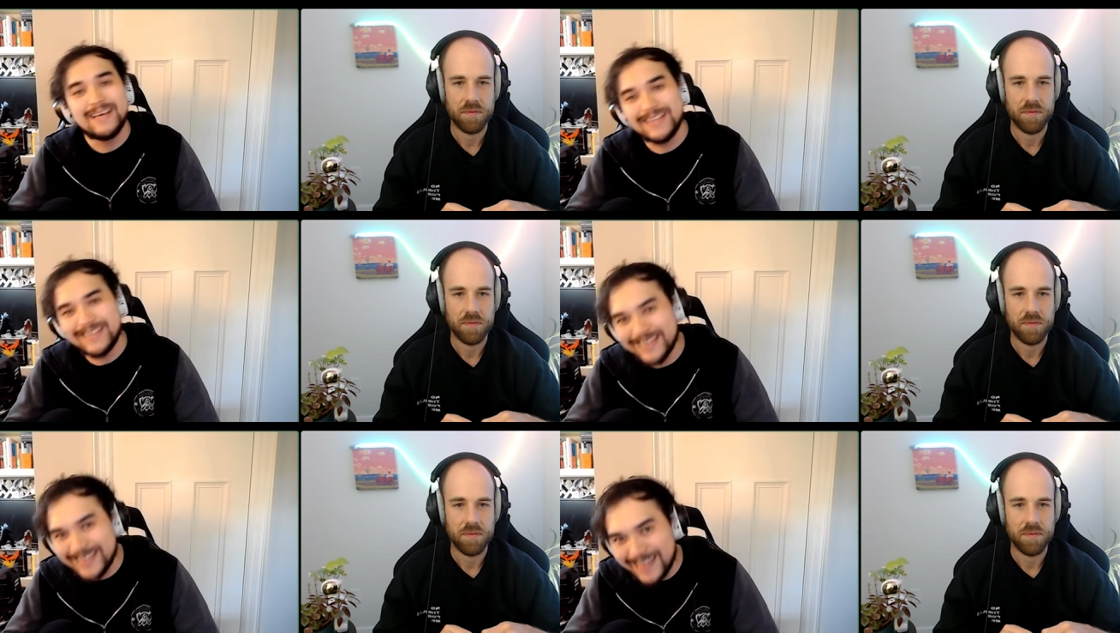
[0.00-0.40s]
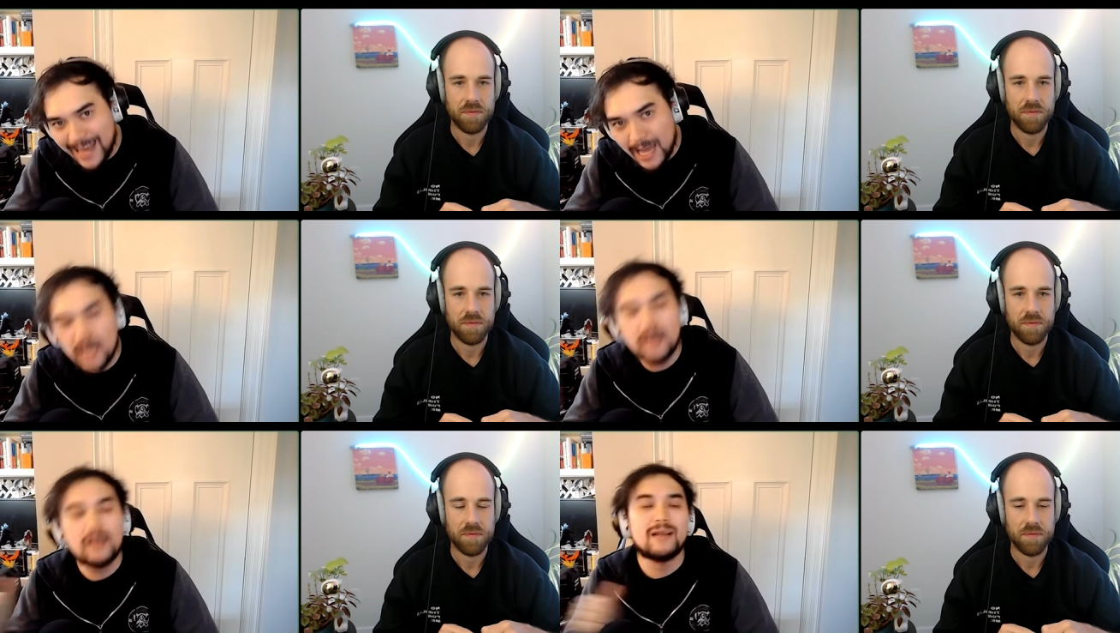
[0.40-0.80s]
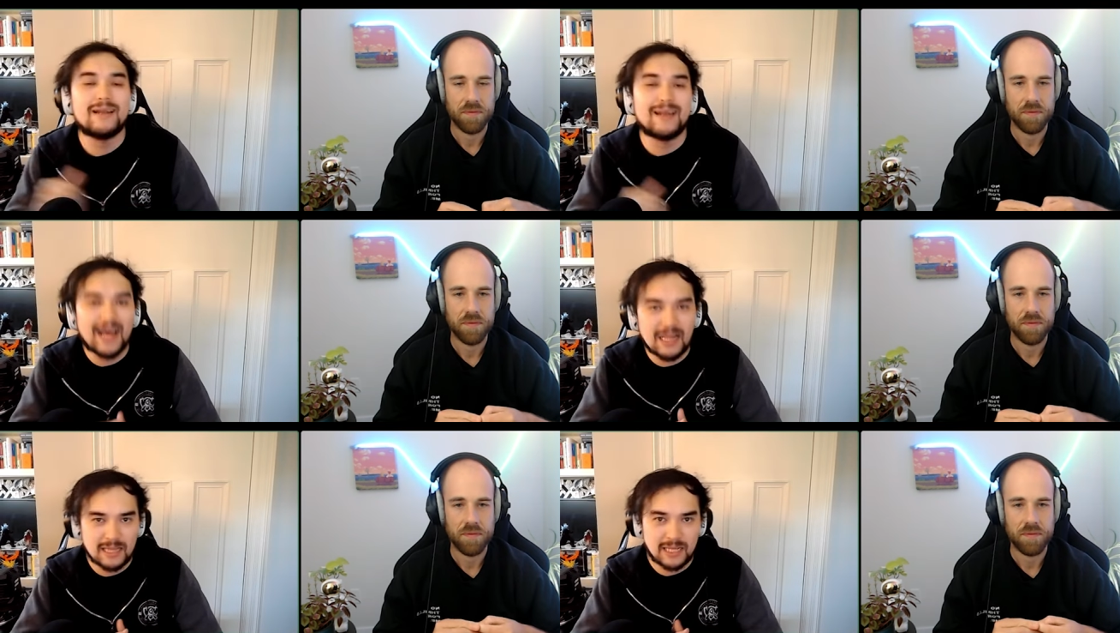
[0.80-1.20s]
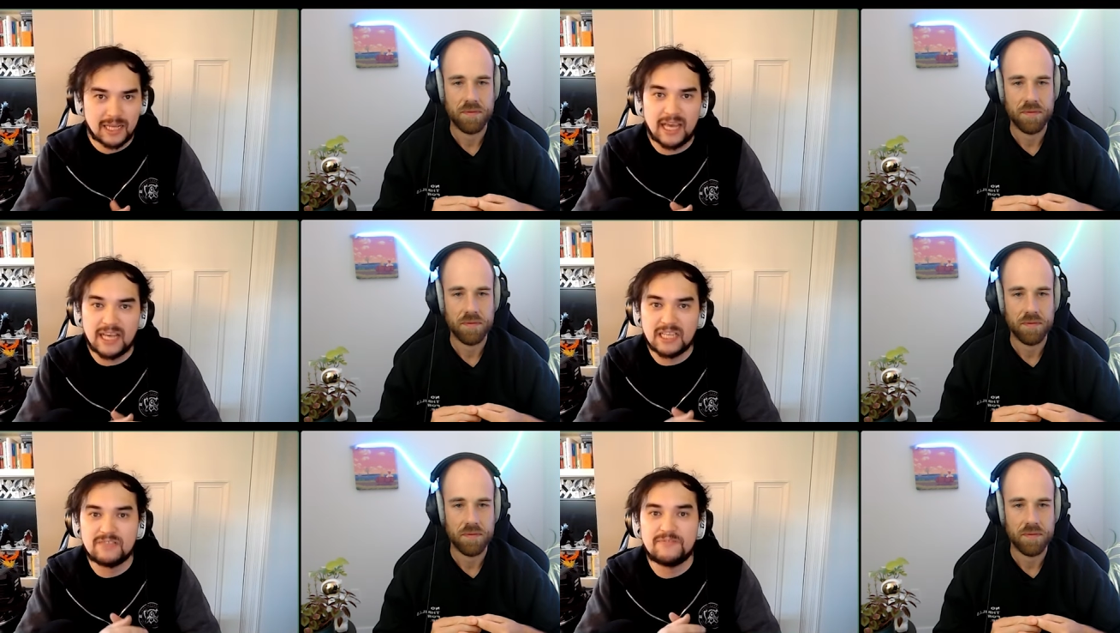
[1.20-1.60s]
Speaker 1: Today, not the
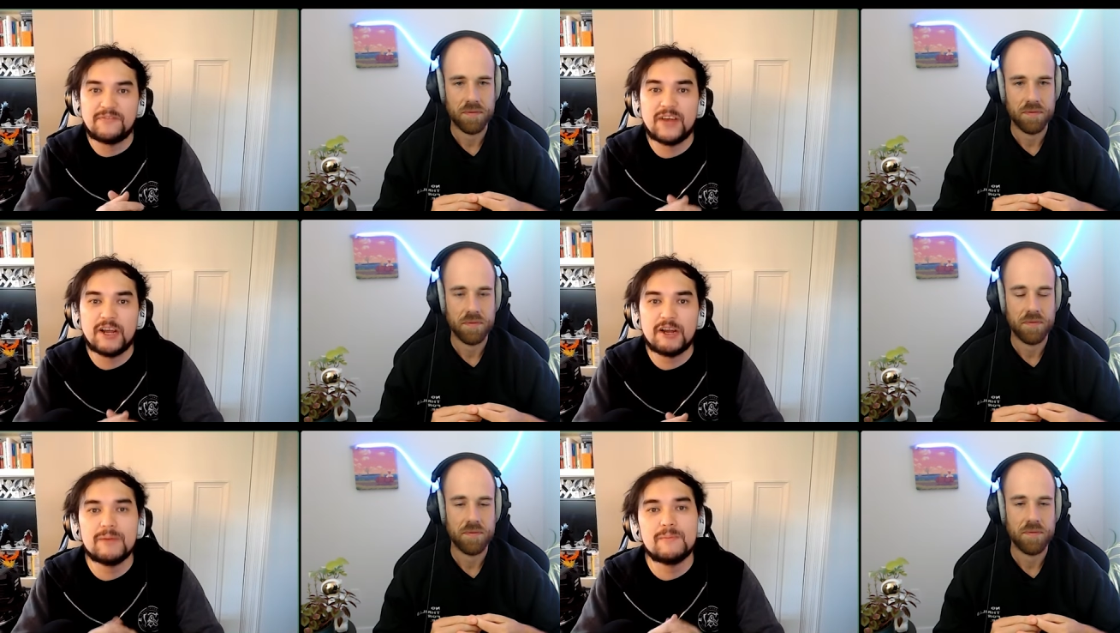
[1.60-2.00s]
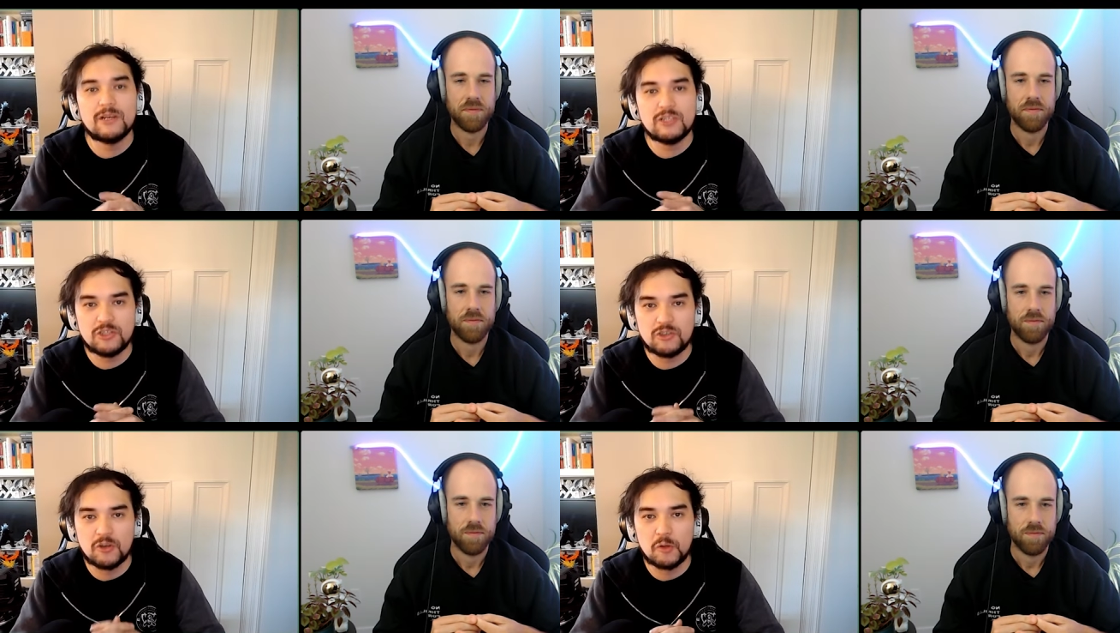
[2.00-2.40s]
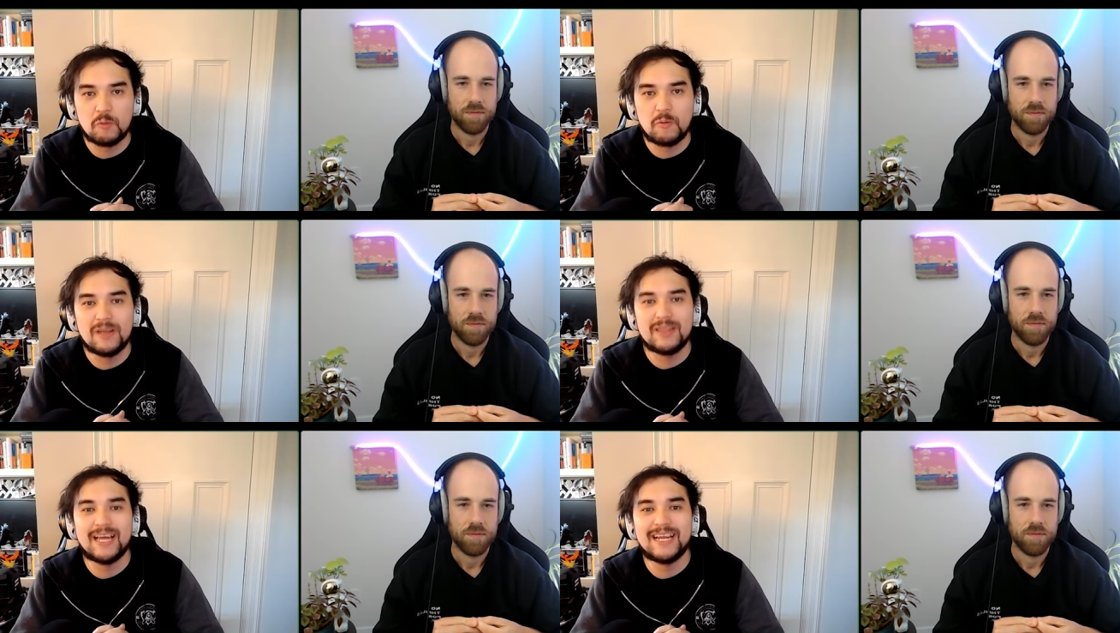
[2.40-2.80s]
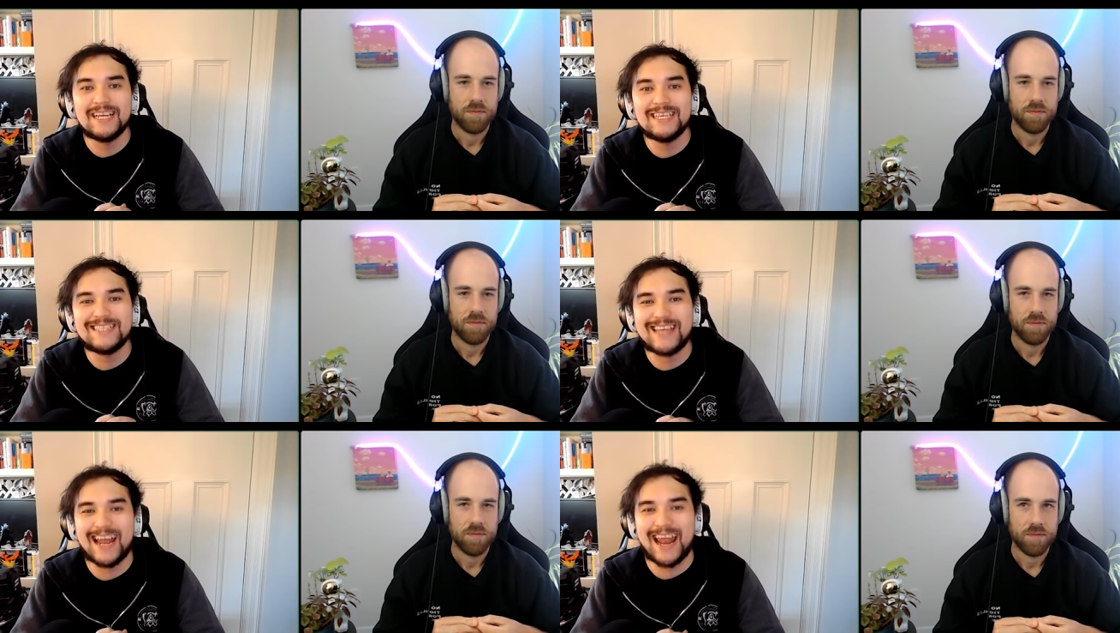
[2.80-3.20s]
case. Very much so the one that
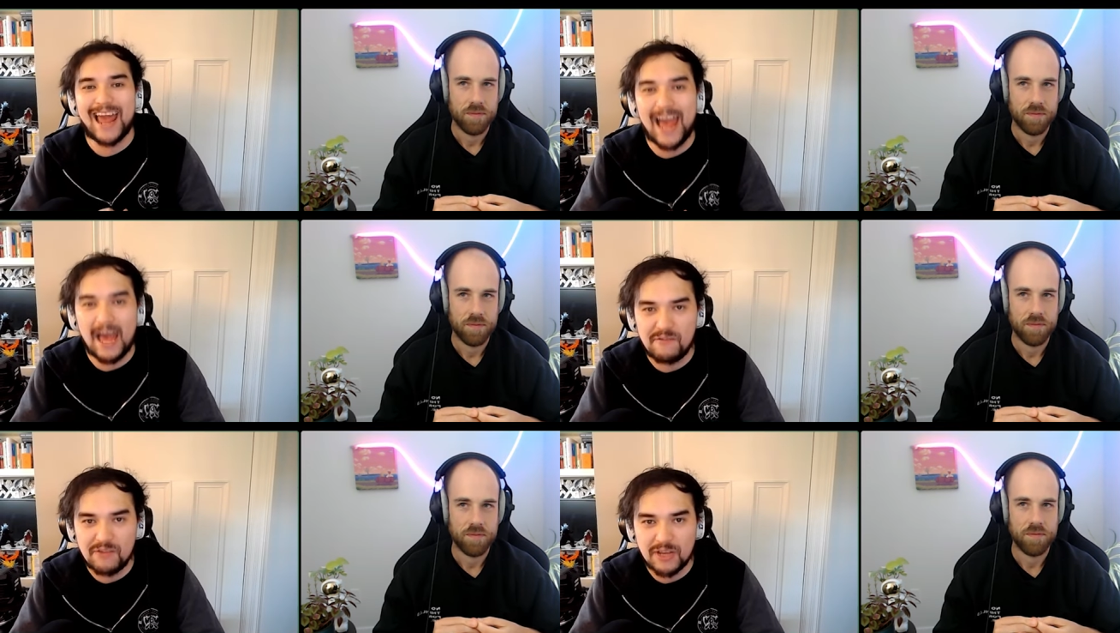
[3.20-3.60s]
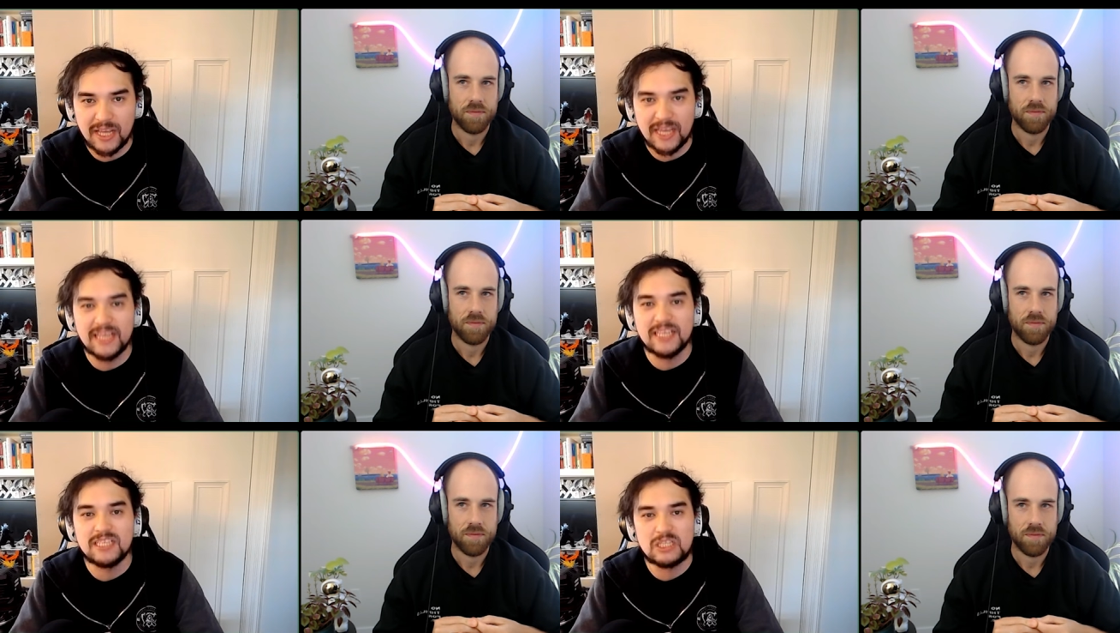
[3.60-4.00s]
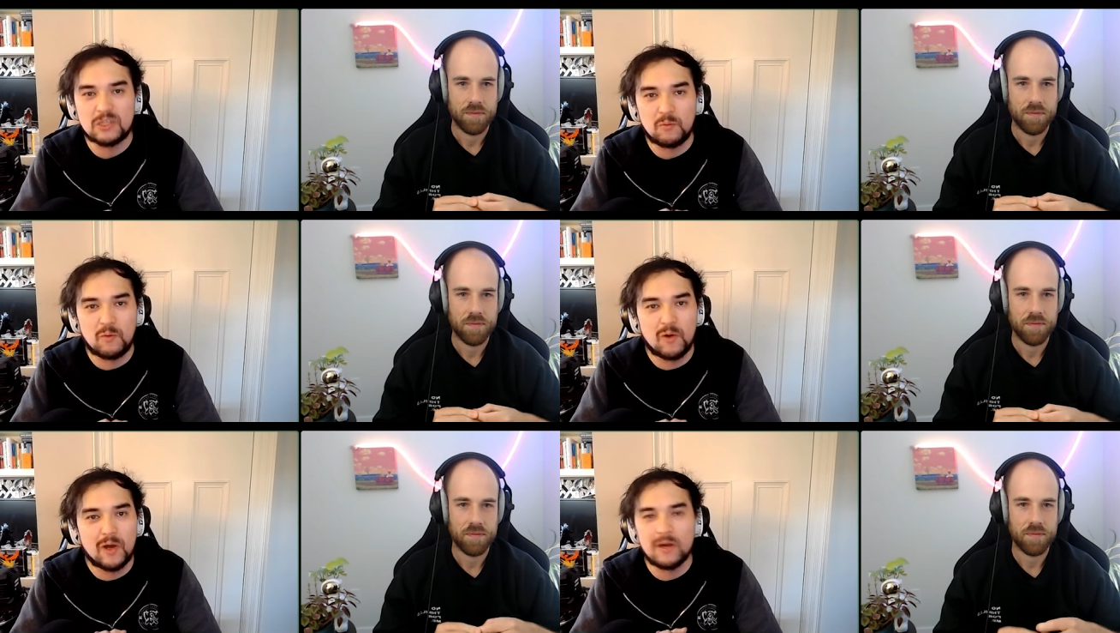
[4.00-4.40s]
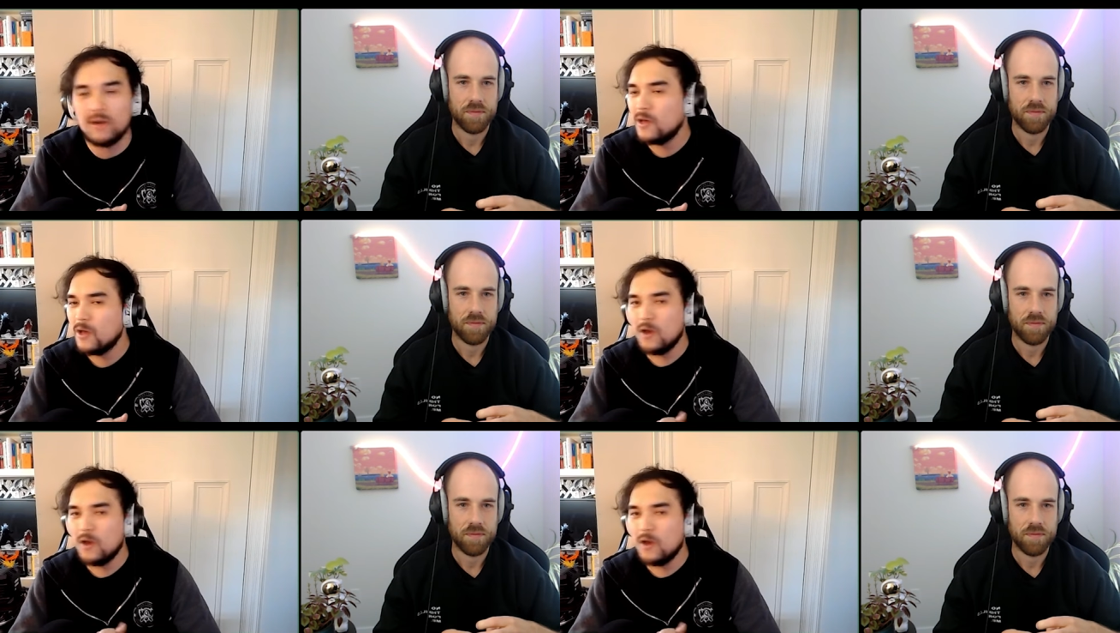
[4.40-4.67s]
is that Havoc is the one